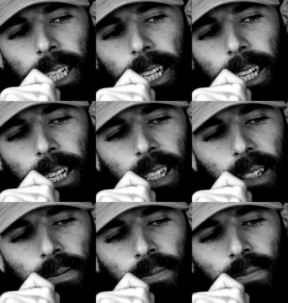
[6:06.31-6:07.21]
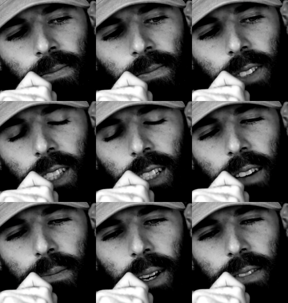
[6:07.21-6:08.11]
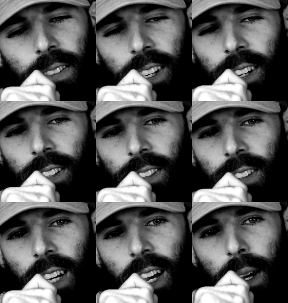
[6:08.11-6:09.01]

um, since I've made videos,